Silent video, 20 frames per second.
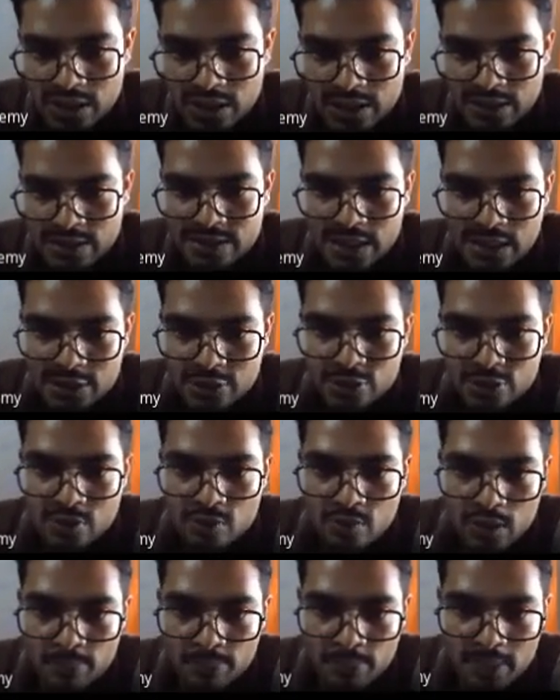It is
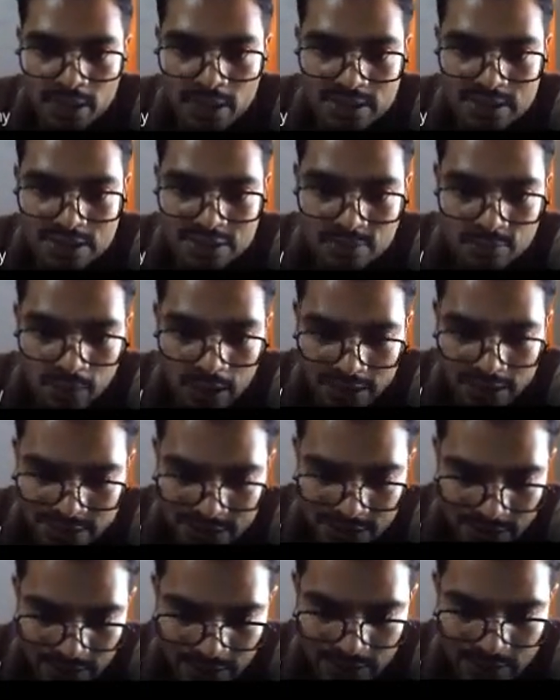actually PLC's
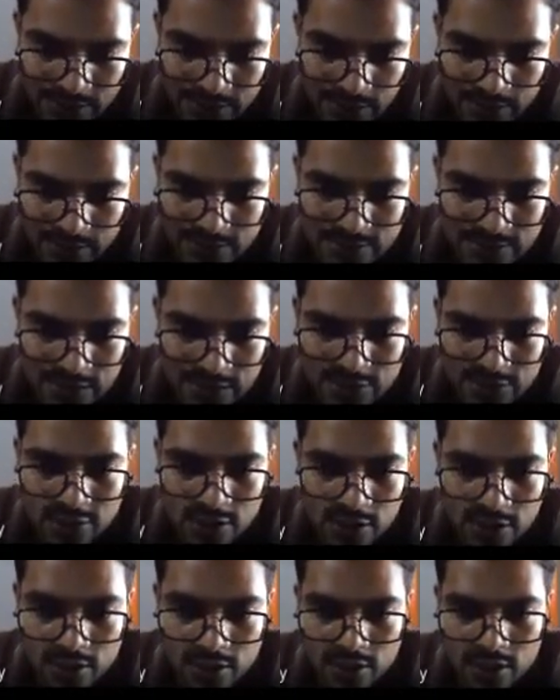master and other is just
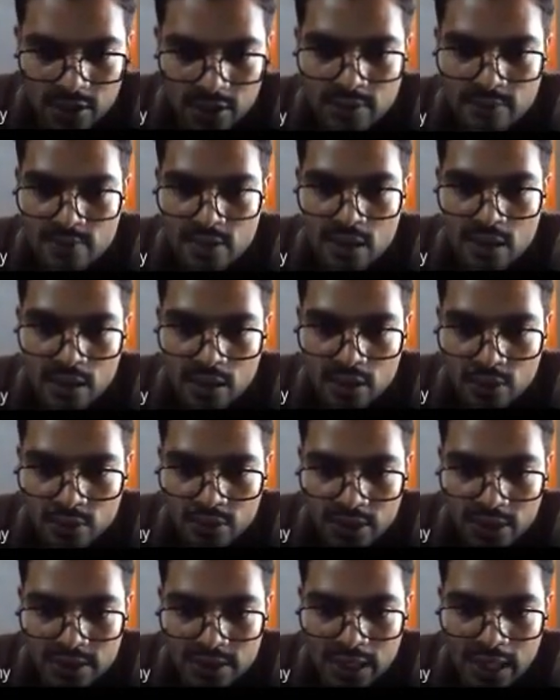uh, uh,
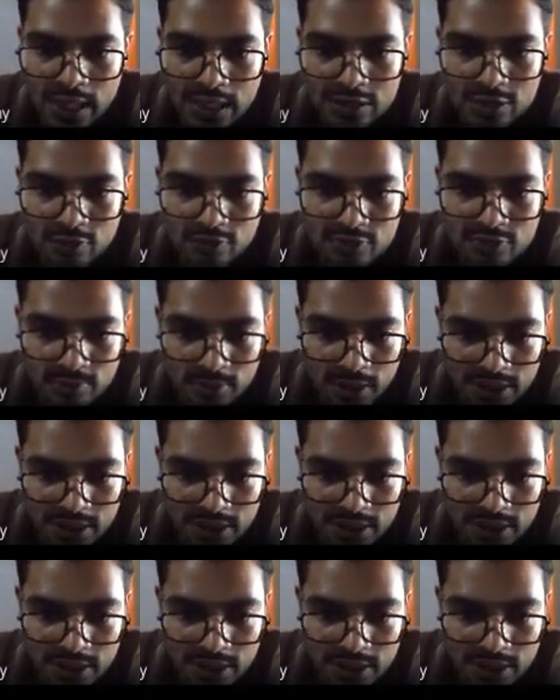looking the health of the